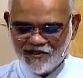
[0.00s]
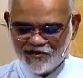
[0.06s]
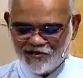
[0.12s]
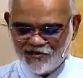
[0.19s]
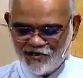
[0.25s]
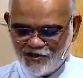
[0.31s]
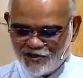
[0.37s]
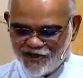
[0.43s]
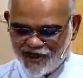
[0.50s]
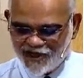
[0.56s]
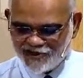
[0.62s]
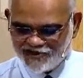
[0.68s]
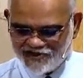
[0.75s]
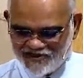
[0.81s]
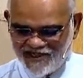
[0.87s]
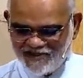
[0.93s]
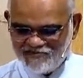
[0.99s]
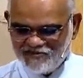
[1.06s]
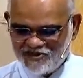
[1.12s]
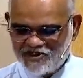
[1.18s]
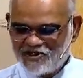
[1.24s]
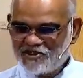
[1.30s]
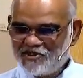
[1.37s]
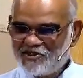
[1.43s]
though thou
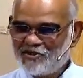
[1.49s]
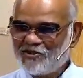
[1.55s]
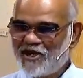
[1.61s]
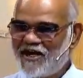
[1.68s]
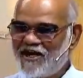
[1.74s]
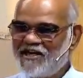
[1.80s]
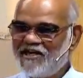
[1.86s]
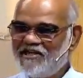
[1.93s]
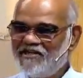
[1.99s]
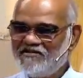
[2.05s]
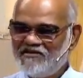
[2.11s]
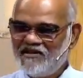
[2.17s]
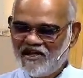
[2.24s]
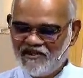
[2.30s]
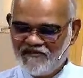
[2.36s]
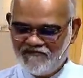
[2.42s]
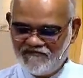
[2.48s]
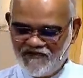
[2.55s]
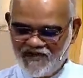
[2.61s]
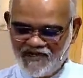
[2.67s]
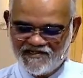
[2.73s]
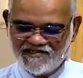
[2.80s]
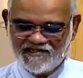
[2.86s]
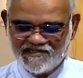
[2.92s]
seemest to hide thy
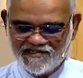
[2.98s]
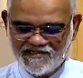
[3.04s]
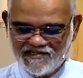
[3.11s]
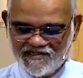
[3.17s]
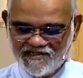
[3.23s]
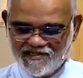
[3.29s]
face,